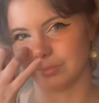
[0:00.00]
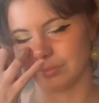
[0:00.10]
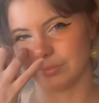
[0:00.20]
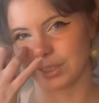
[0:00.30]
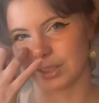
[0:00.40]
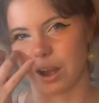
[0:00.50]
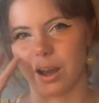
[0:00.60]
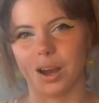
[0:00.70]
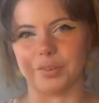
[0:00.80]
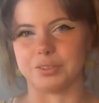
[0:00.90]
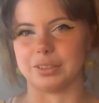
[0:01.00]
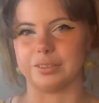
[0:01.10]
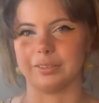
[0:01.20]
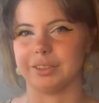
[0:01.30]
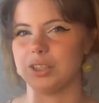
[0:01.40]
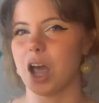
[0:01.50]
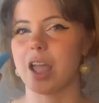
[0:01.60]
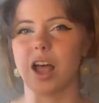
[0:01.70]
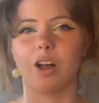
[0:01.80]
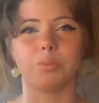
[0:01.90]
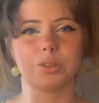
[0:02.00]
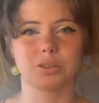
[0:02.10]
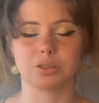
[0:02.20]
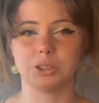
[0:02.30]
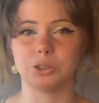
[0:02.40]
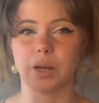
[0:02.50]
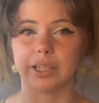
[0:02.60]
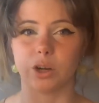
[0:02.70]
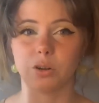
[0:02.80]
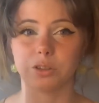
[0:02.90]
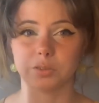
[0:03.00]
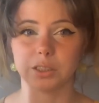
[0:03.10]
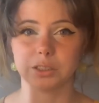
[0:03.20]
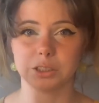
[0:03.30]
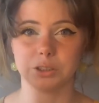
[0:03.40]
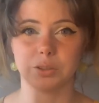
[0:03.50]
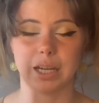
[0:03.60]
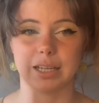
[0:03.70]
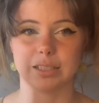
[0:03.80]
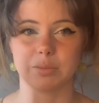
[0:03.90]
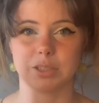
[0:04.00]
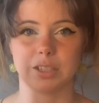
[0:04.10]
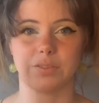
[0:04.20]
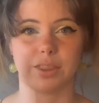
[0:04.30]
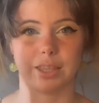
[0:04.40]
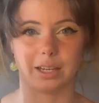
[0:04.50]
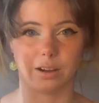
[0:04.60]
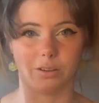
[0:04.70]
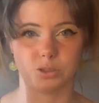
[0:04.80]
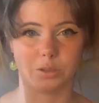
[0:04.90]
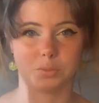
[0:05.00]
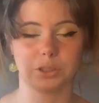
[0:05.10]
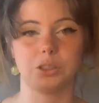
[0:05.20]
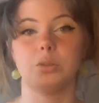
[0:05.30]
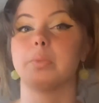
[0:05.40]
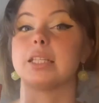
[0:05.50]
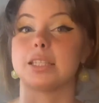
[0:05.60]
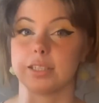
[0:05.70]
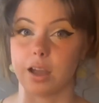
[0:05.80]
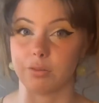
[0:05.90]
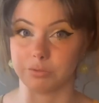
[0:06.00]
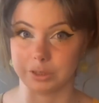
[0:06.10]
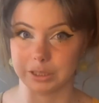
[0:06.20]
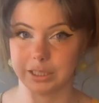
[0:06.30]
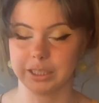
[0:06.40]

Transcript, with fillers: soft and not Elmer's glue. I know Gorilla Glue has some stuff that they call super glue, but it's not really.